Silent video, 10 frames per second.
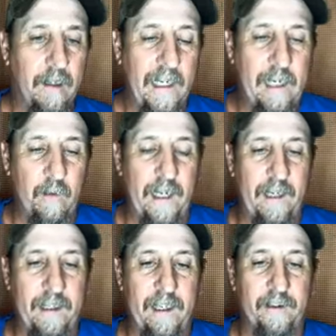he
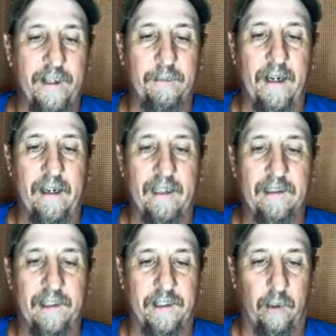went and entered the
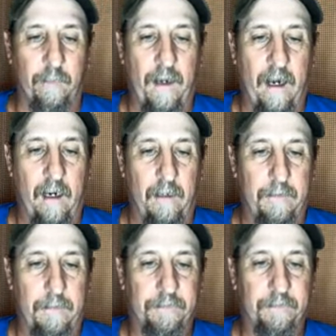barracks and told Paul.